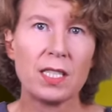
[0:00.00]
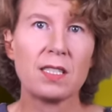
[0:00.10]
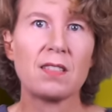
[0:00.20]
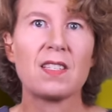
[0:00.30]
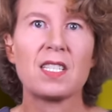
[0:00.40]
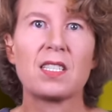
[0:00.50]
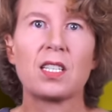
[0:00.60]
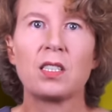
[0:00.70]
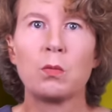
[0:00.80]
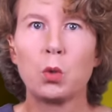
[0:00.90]
isn't this
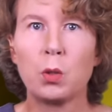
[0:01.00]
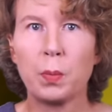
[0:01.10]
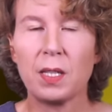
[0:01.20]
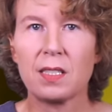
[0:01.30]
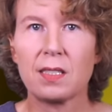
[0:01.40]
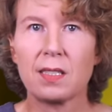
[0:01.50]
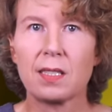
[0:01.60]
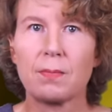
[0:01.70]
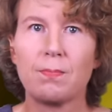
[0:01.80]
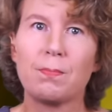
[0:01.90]
done in more
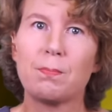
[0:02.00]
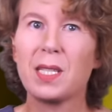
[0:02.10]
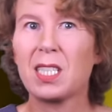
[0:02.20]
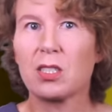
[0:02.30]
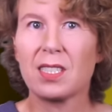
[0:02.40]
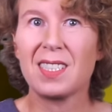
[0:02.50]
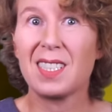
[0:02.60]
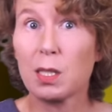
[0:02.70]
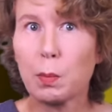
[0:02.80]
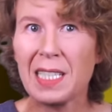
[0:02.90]
places? Because it's
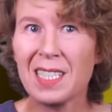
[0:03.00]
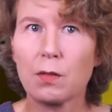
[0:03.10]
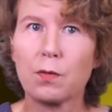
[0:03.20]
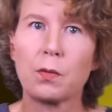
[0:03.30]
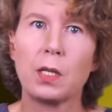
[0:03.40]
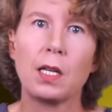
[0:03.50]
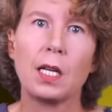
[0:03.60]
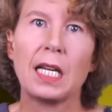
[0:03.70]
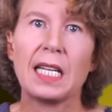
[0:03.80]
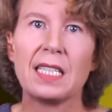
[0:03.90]
expensive.
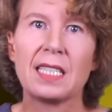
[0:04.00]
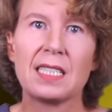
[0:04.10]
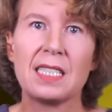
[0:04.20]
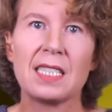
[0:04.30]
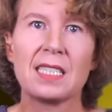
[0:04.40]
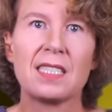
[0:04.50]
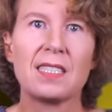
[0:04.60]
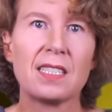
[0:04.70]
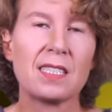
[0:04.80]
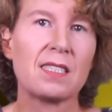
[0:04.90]
In
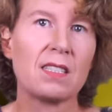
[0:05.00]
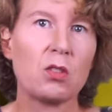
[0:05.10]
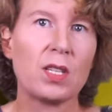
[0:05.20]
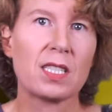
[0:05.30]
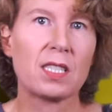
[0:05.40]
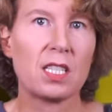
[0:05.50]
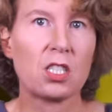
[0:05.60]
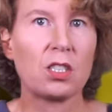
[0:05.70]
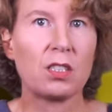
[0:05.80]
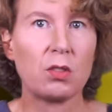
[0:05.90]
1996, the US
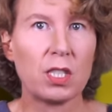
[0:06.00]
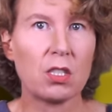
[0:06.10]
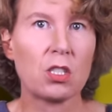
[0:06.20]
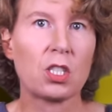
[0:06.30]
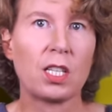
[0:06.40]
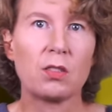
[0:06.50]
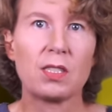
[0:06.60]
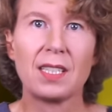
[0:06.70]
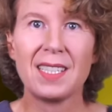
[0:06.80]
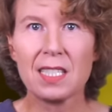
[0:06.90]
National Research
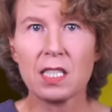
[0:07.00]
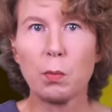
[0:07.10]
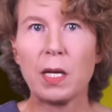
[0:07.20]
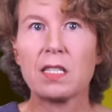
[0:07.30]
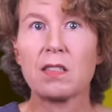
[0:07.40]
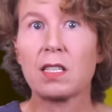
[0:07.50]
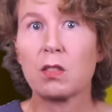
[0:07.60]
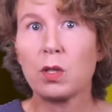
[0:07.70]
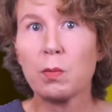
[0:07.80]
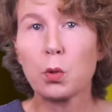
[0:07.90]
Council estimated that
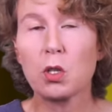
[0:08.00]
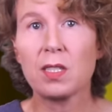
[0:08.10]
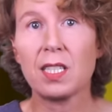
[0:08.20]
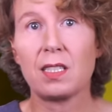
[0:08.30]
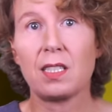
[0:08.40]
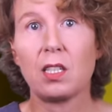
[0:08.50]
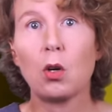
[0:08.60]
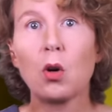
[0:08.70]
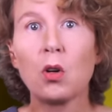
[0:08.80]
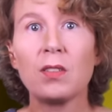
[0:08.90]
reprocessing
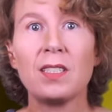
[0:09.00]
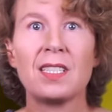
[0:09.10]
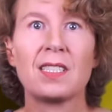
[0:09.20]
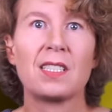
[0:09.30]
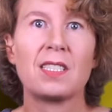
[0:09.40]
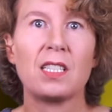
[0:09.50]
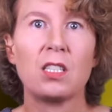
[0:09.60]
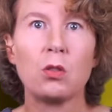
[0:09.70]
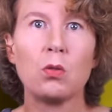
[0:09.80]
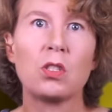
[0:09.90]
all the
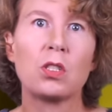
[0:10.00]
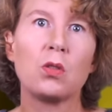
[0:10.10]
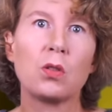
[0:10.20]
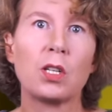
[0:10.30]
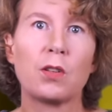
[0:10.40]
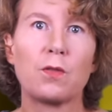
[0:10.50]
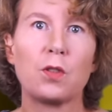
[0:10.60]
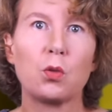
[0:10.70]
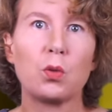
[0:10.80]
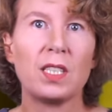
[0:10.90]
existing used nuclear
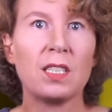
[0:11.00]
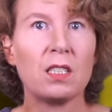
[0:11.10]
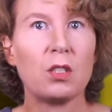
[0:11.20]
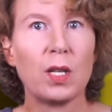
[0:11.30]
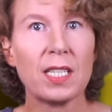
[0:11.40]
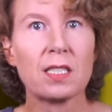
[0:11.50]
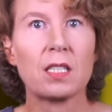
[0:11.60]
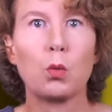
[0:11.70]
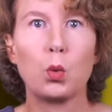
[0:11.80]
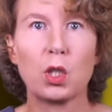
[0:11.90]
fuel in the US
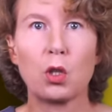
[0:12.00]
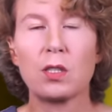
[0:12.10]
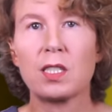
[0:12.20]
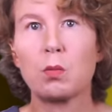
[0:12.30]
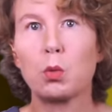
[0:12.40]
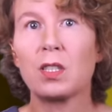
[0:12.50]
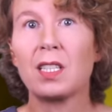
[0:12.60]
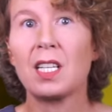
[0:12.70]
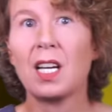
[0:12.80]
would cost more than